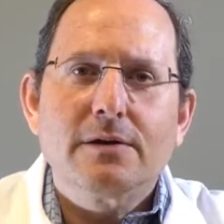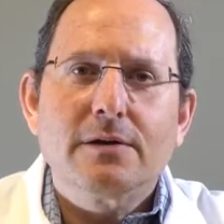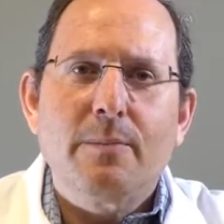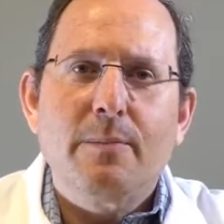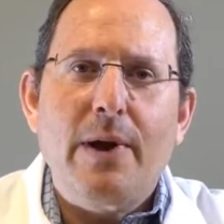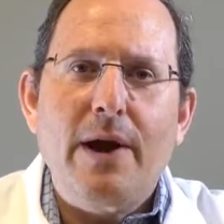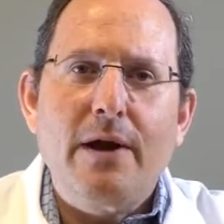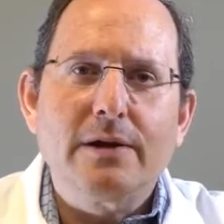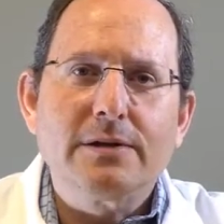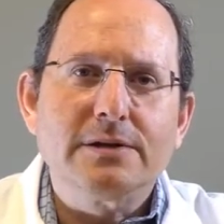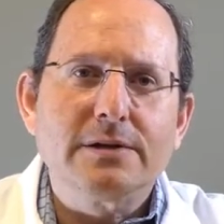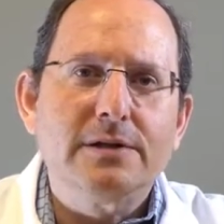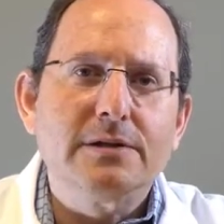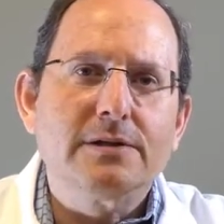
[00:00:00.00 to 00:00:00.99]

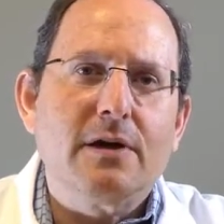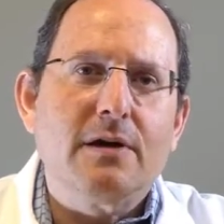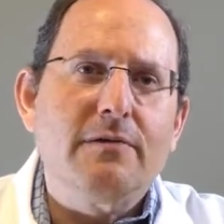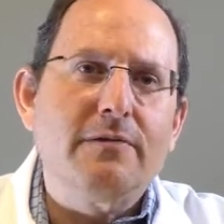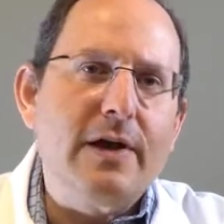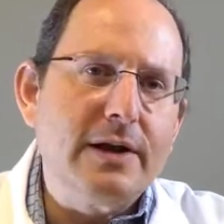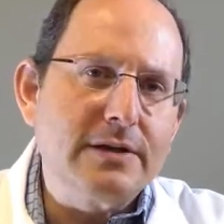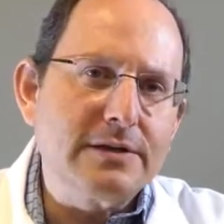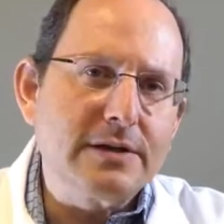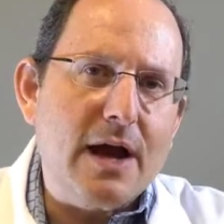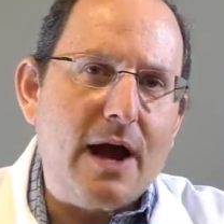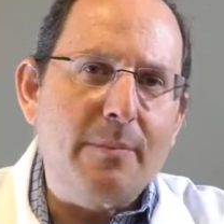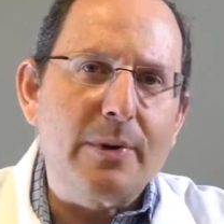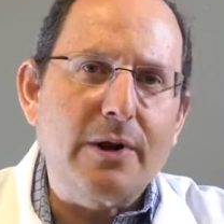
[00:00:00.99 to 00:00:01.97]
comparisons of
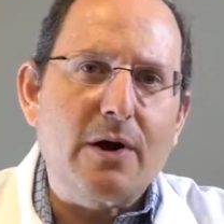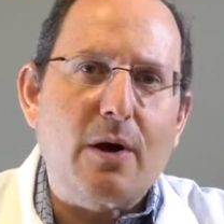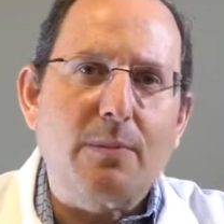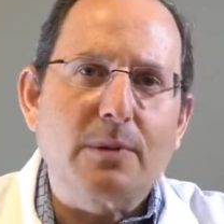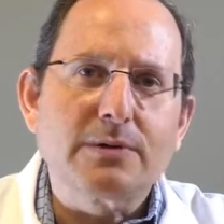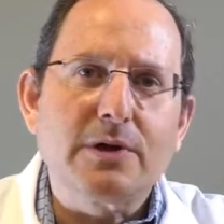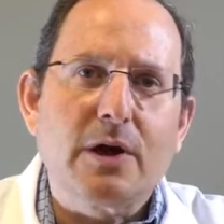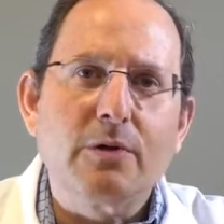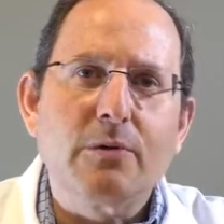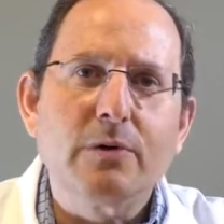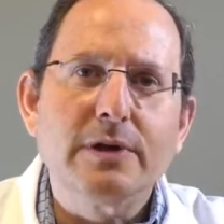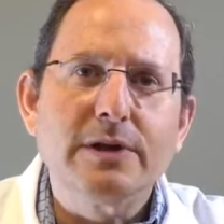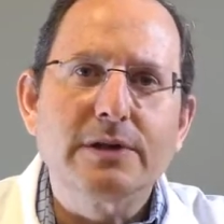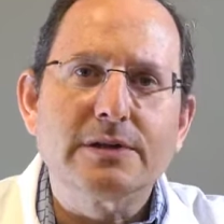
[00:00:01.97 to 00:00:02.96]
endoscopic carpal tunnel
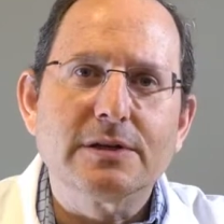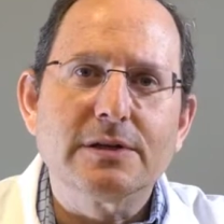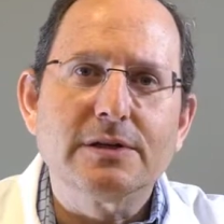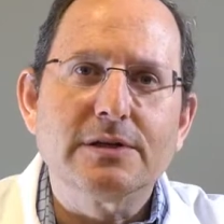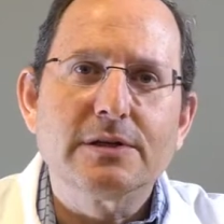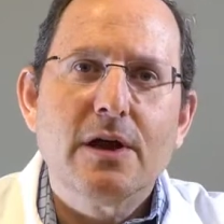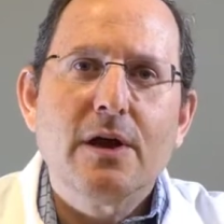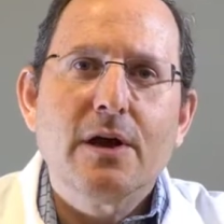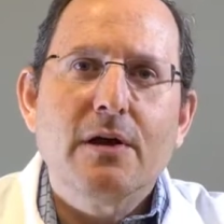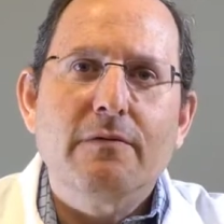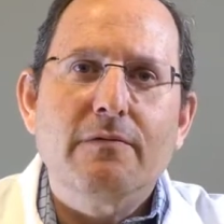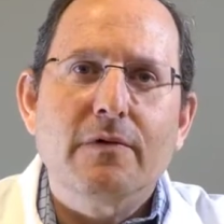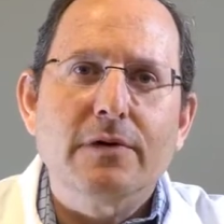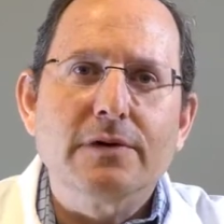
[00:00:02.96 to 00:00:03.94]
releases
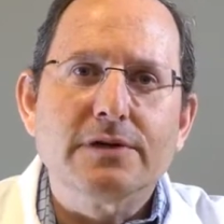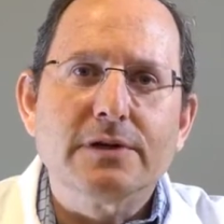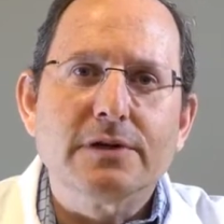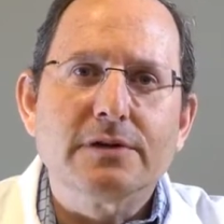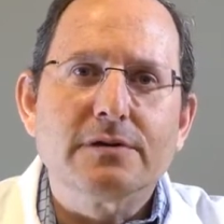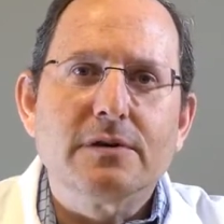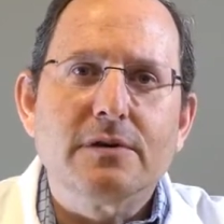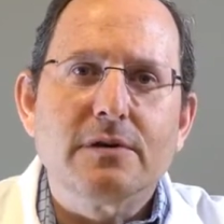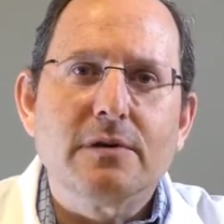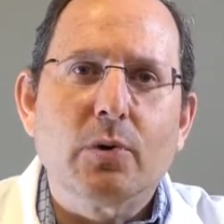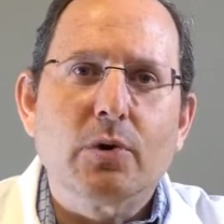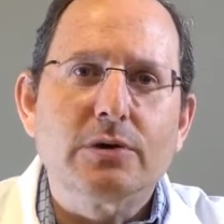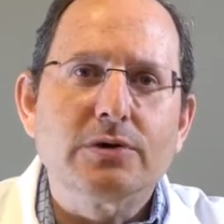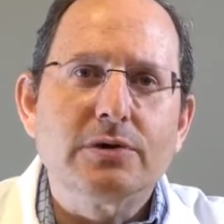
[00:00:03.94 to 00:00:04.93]
versus the
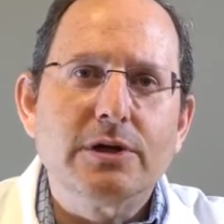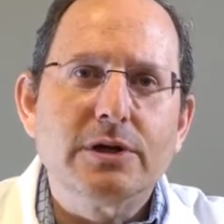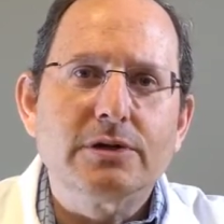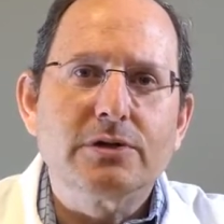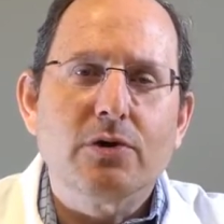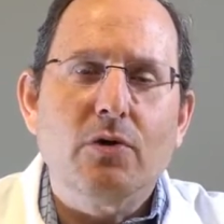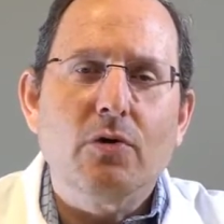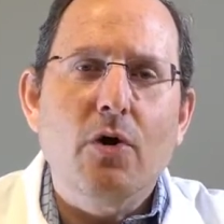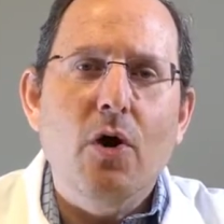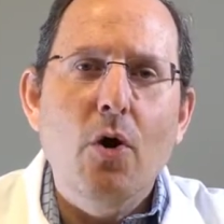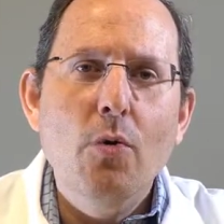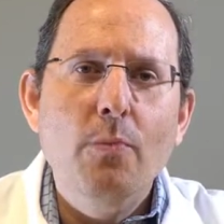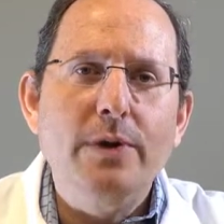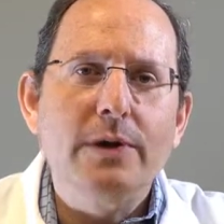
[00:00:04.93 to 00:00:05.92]
more traditional
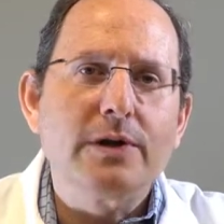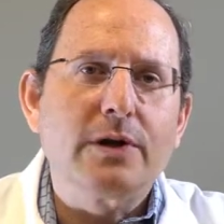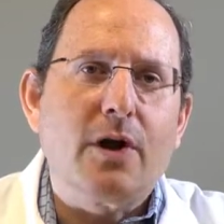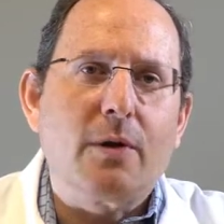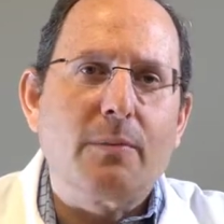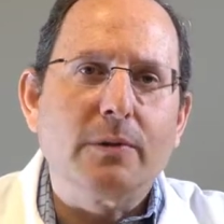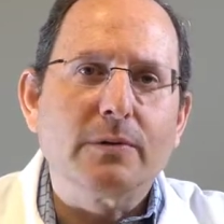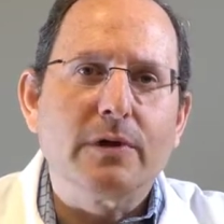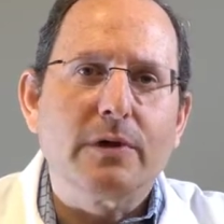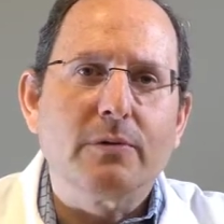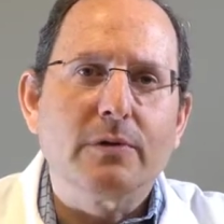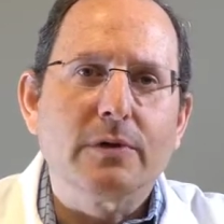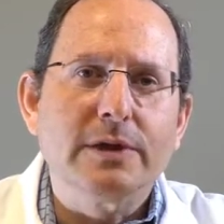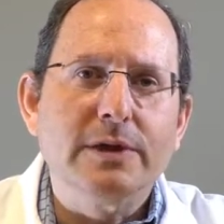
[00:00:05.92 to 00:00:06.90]
open carpal
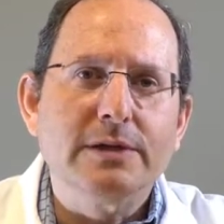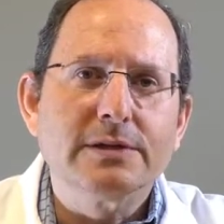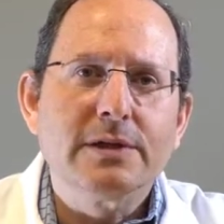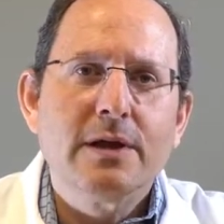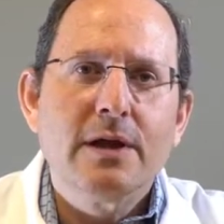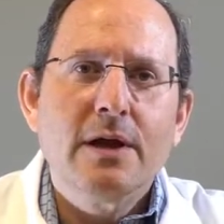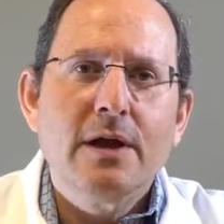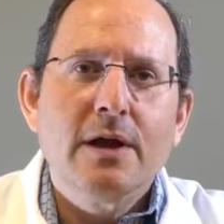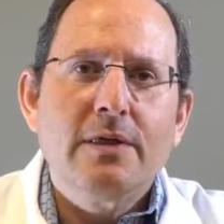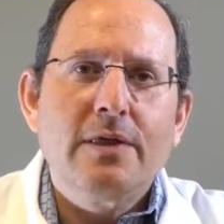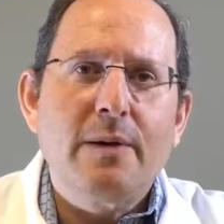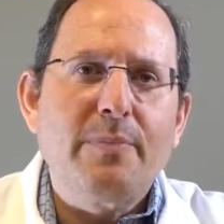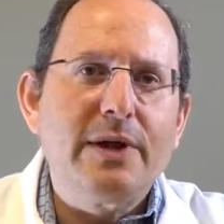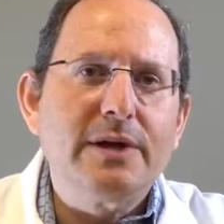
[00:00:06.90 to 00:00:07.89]
tunnel release
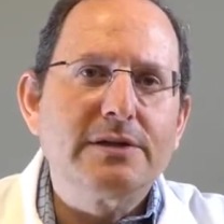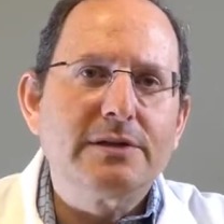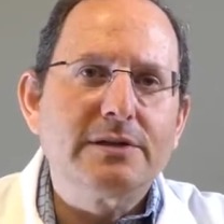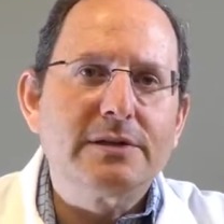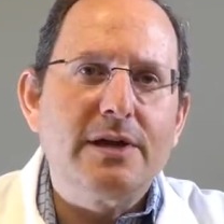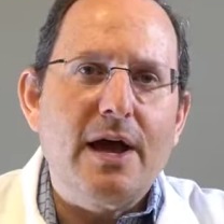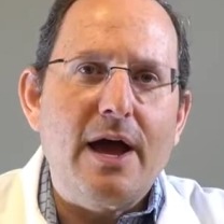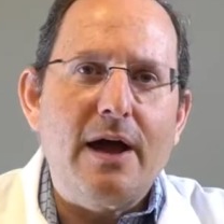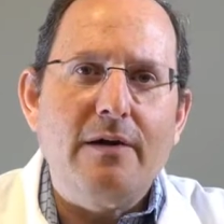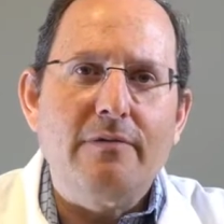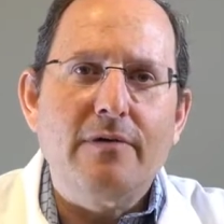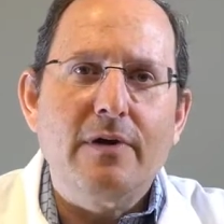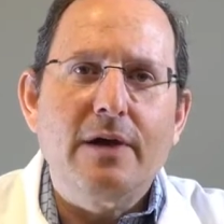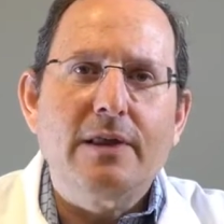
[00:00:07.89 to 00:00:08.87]
that patients
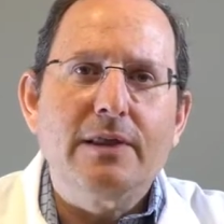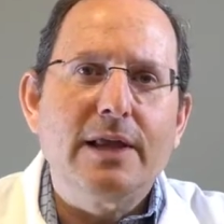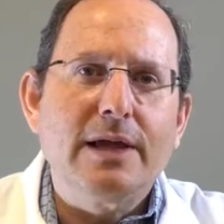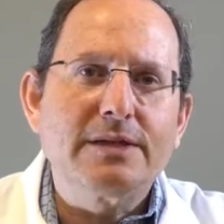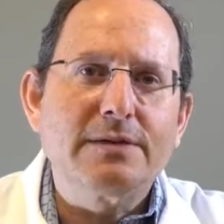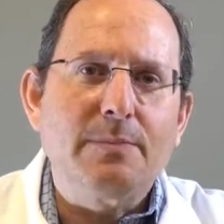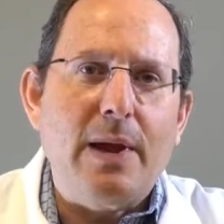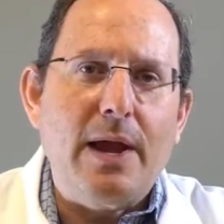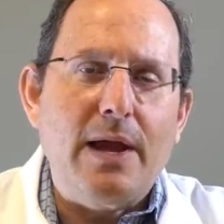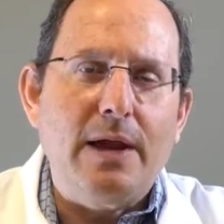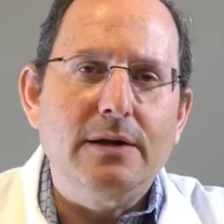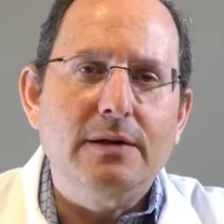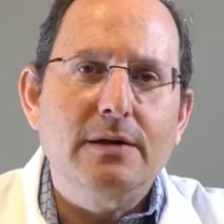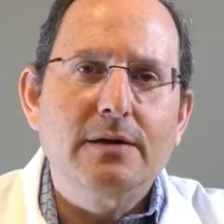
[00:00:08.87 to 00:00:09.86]
have less
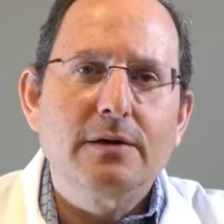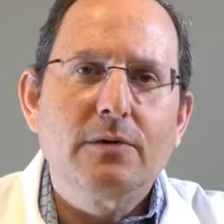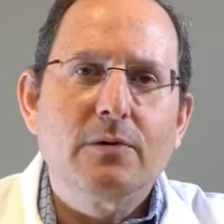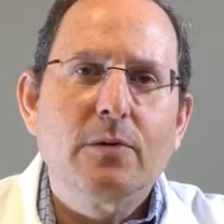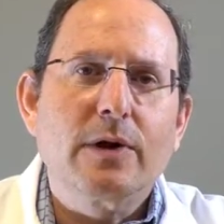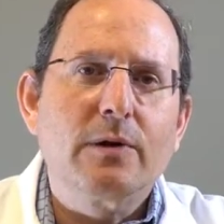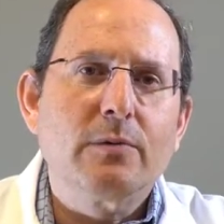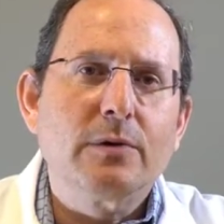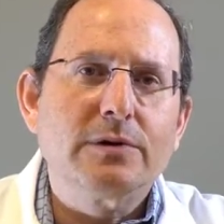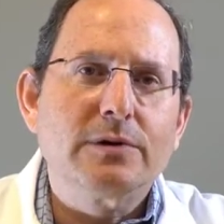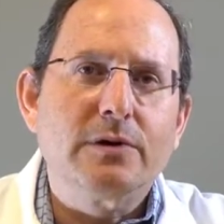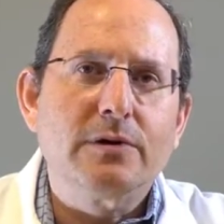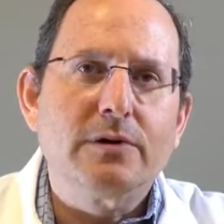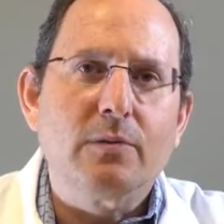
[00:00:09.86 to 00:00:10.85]
pain, quicker
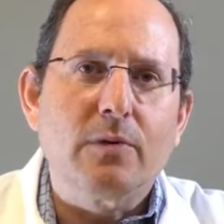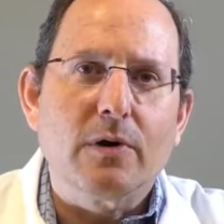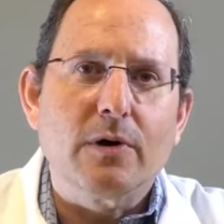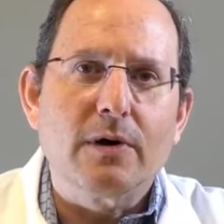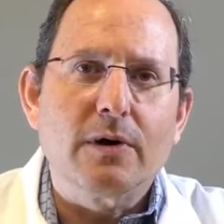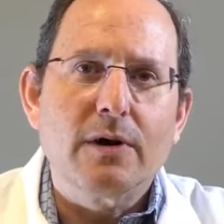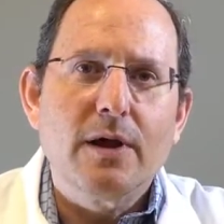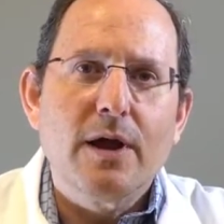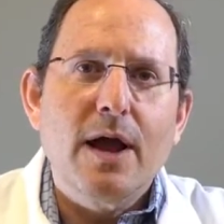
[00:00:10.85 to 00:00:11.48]
return to work,